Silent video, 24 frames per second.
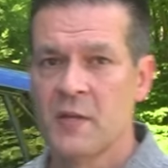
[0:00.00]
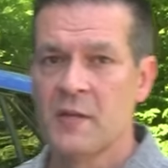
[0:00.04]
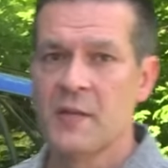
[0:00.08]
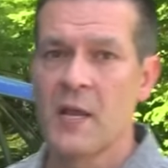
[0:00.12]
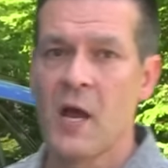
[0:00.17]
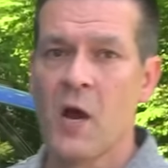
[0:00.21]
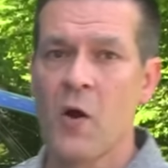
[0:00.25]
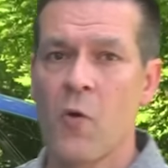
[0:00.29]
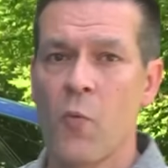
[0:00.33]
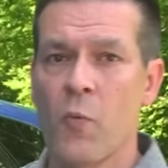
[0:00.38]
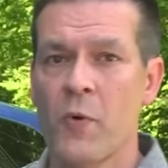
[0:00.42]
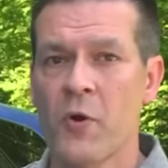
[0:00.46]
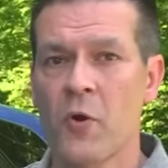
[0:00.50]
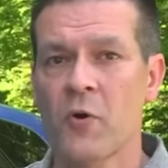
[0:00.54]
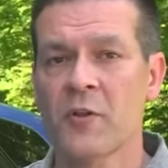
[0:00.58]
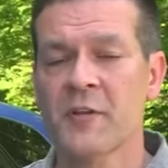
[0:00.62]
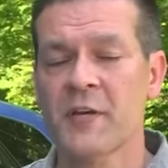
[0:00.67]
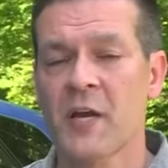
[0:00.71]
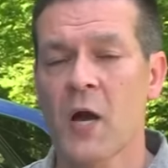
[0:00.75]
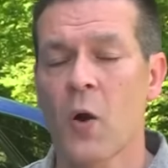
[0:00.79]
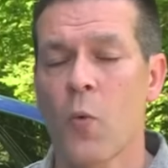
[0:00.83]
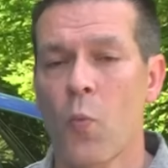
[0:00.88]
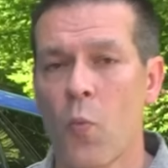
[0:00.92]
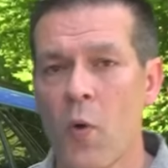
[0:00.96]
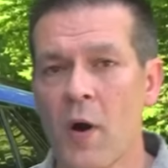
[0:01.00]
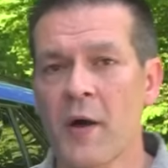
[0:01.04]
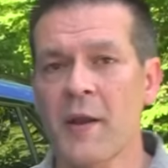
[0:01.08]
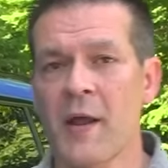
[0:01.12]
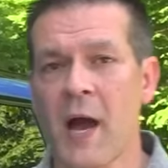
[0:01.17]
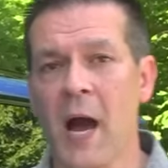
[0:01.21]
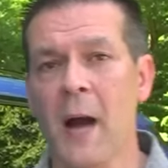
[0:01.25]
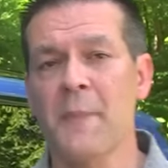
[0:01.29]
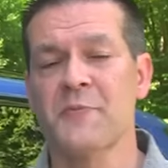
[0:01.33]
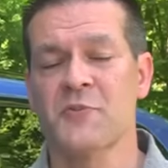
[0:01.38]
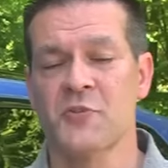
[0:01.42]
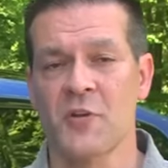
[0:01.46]
Now, we only got one
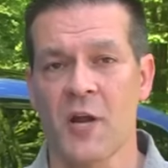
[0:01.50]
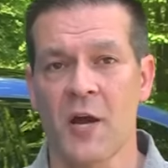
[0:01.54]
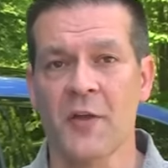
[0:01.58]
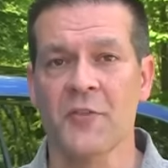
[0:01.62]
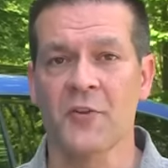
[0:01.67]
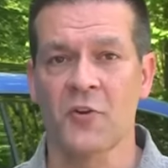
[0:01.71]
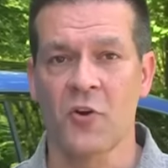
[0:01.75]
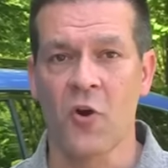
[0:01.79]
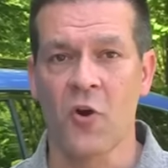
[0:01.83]
option on the